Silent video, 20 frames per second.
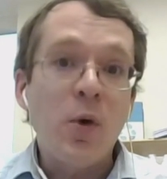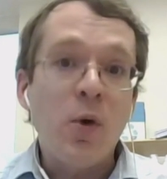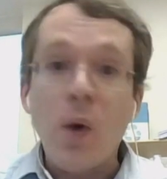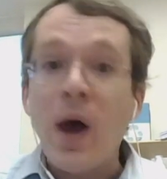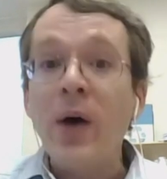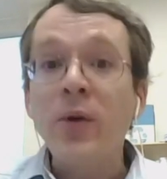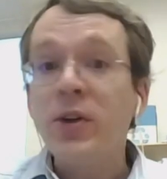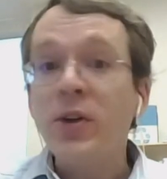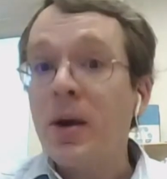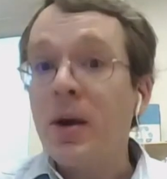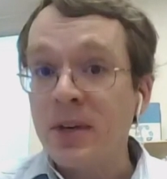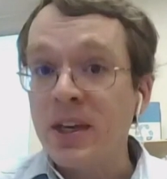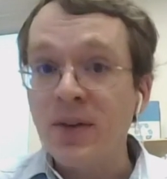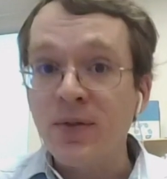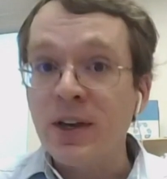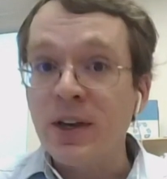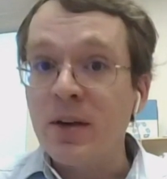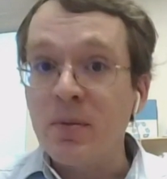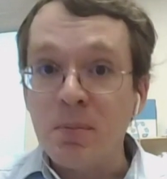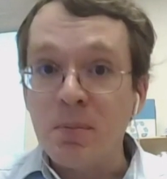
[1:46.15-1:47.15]
wound up
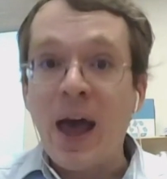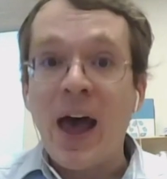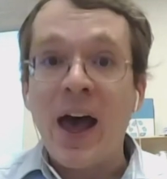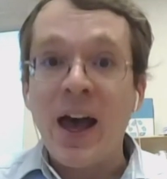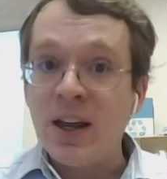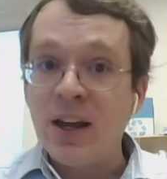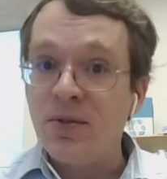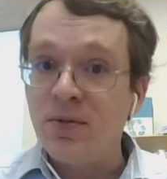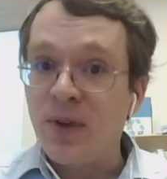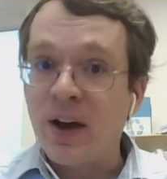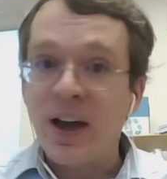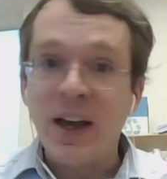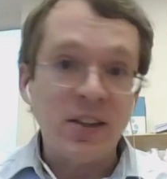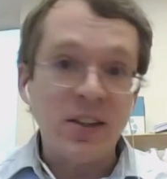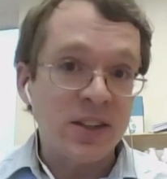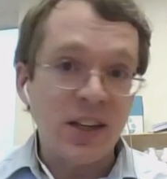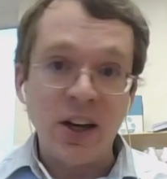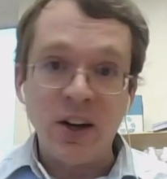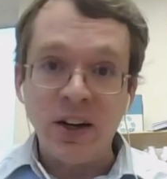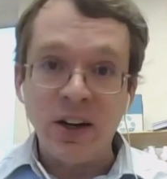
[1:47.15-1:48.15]
giving bad
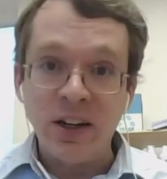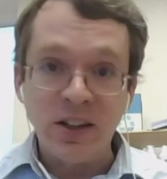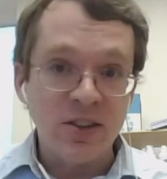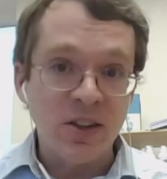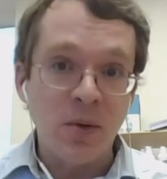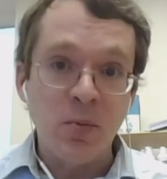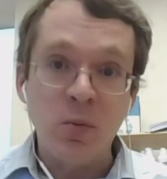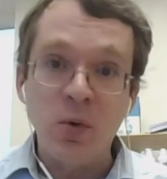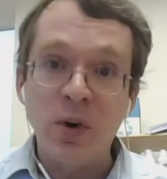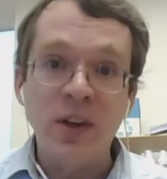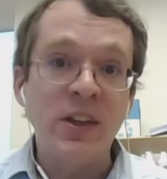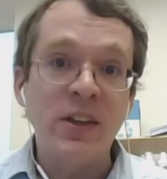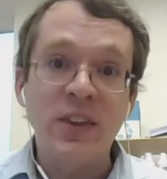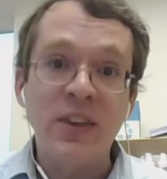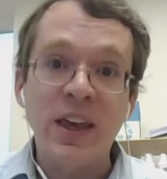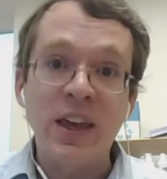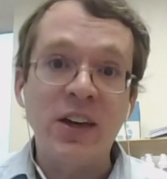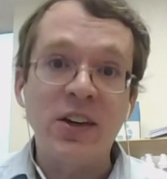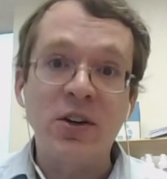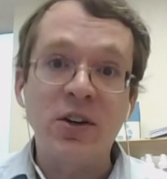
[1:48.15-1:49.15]
advice, telling someone that
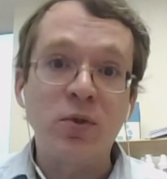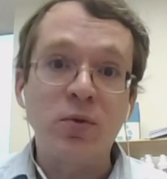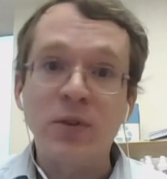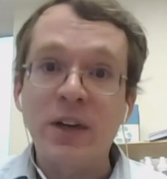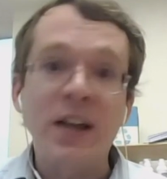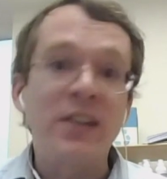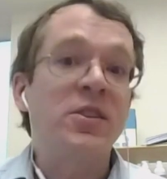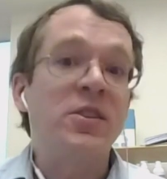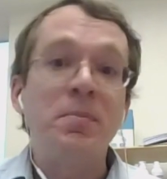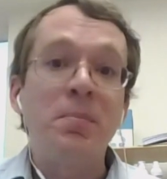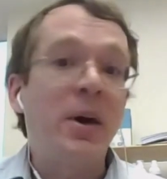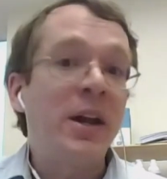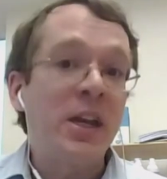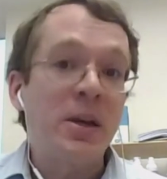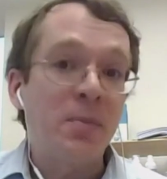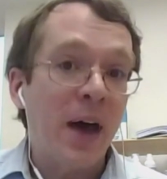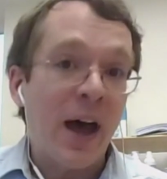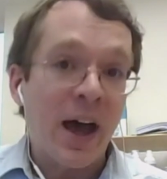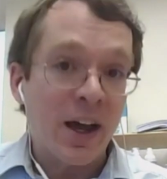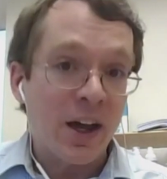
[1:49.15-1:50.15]
they could get some money
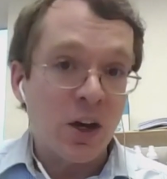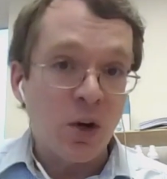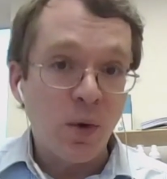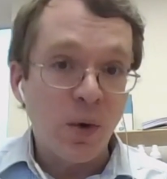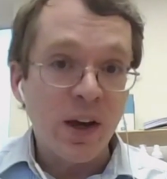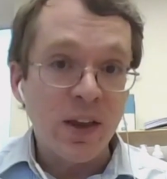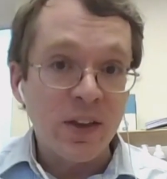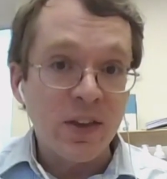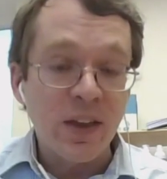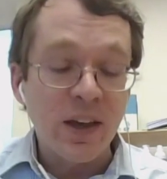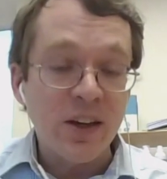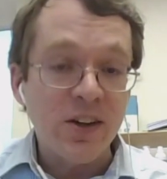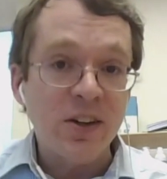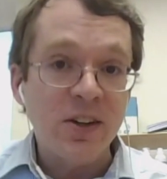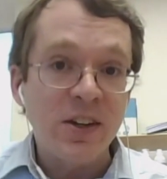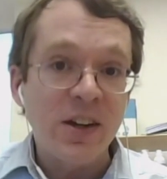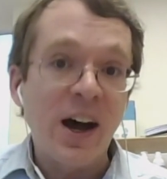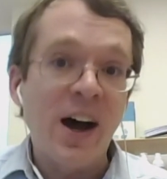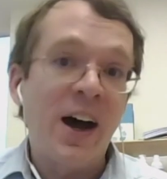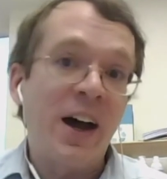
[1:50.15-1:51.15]
back in a way that they
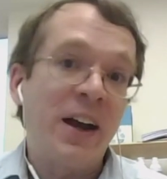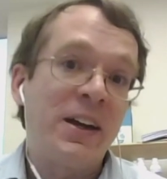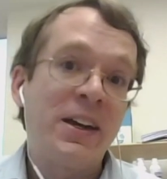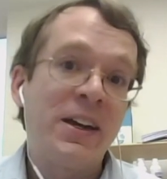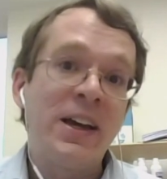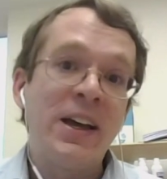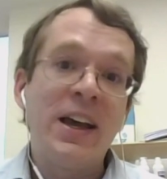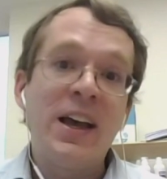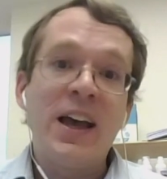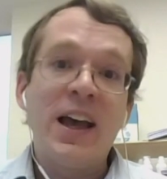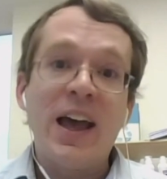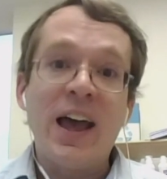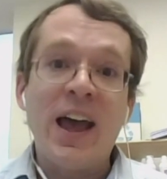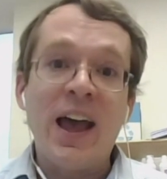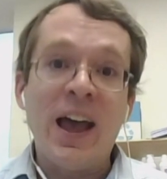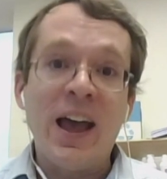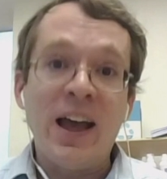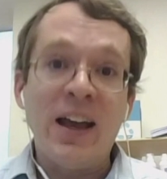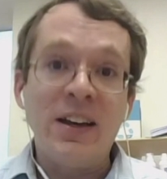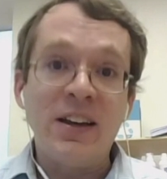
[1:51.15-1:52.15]
could not
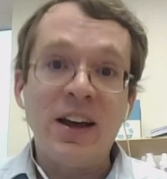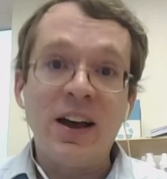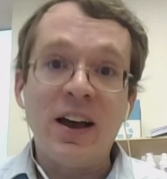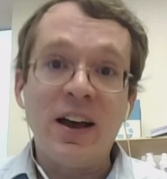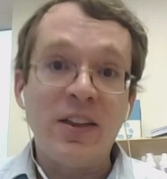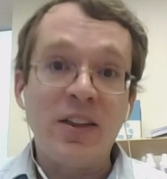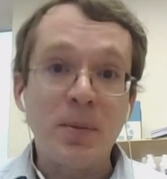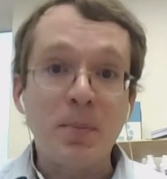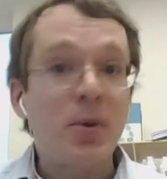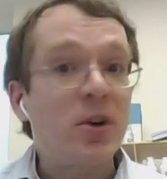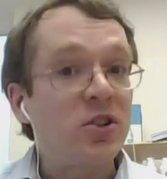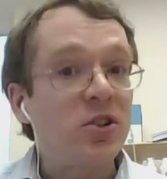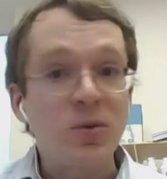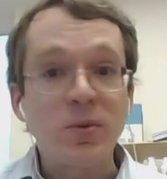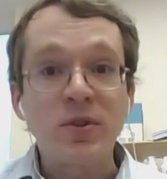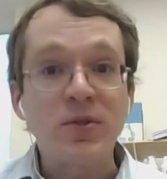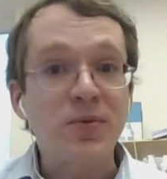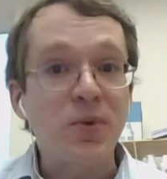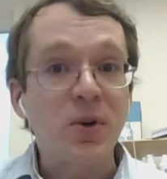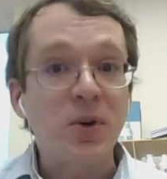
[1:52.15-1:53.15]
and uh, and the person
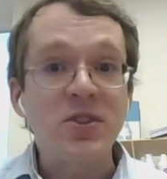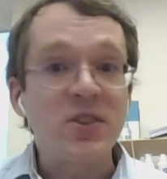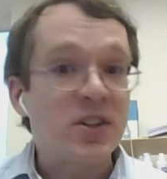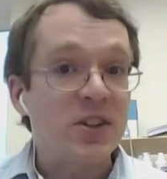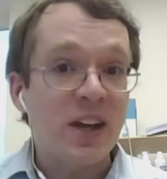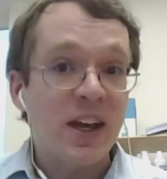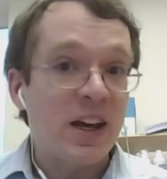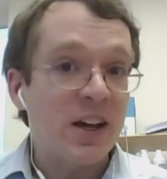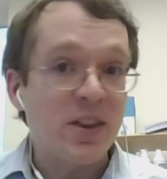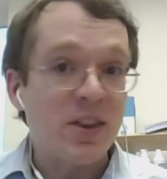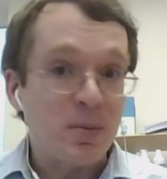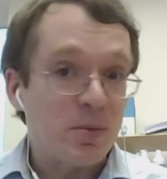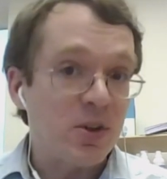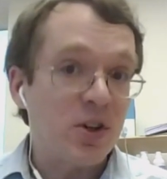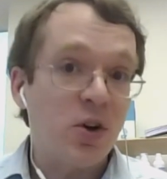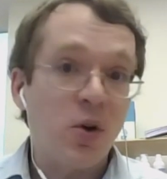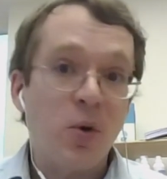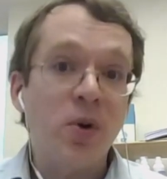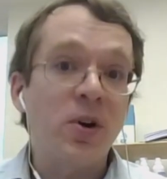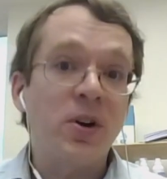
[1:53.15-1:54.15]
was forced to take them to
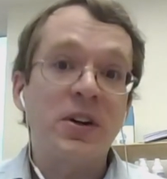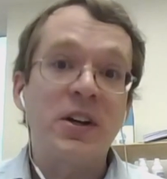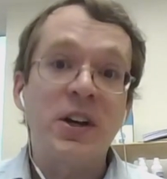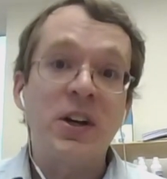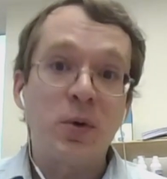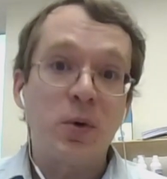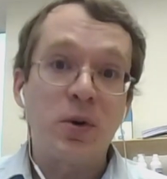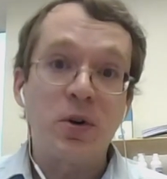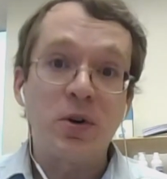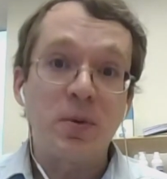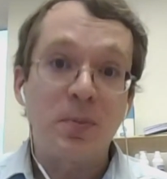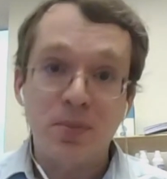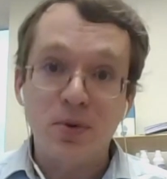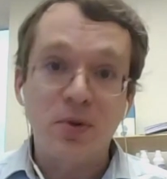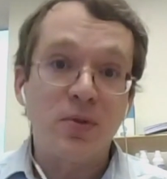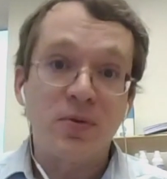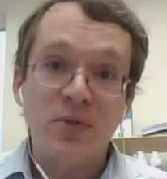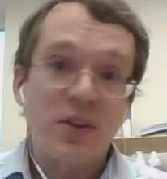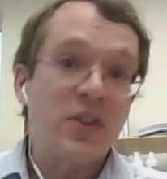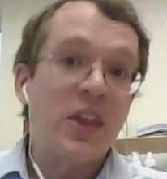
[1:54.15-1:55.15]
court in order to
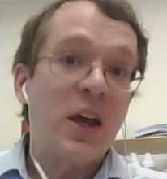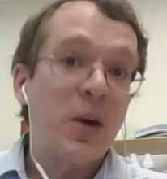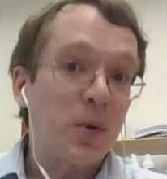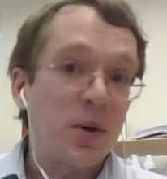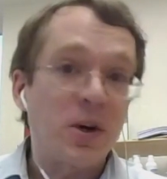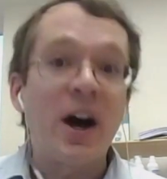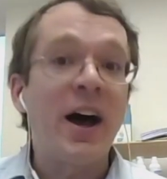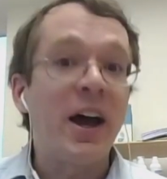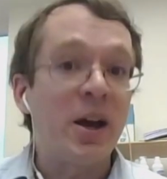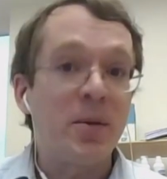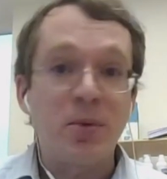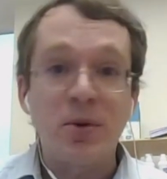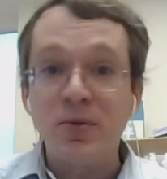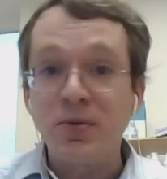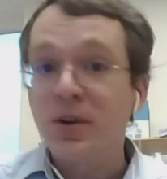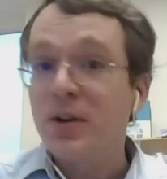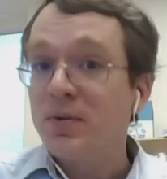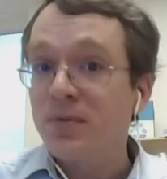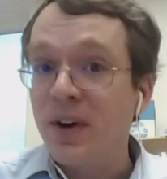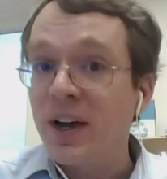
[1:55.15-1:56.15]
prove that they were liable
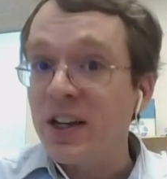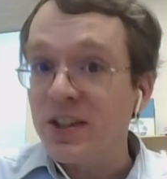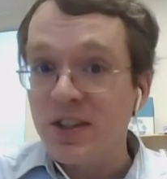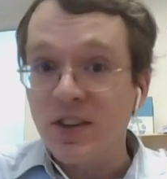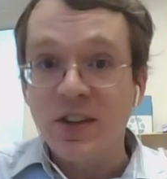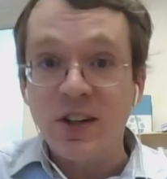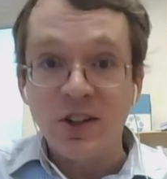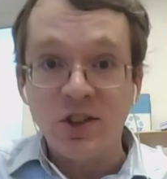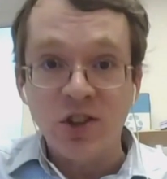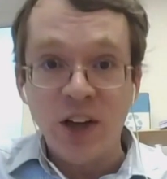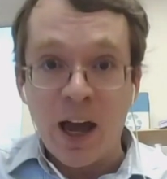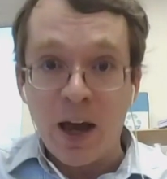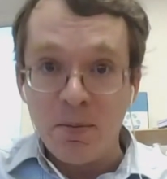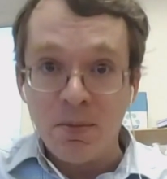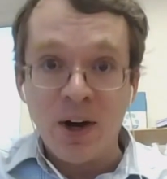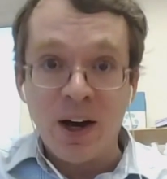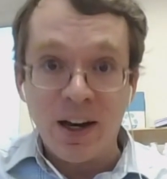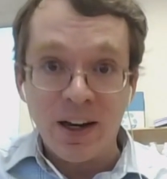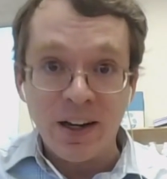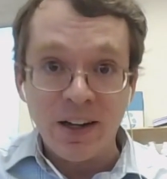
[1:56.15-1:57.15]
for advice that their
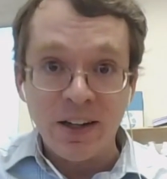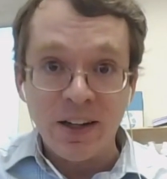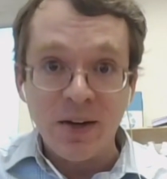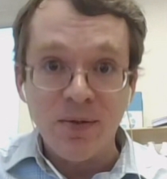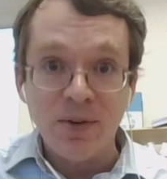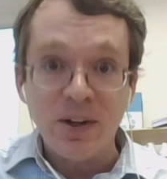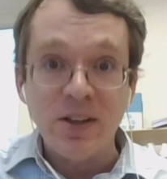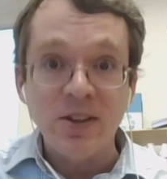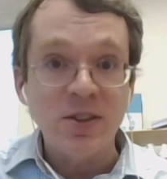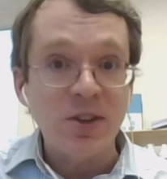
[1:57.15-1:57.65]
chatbot had given.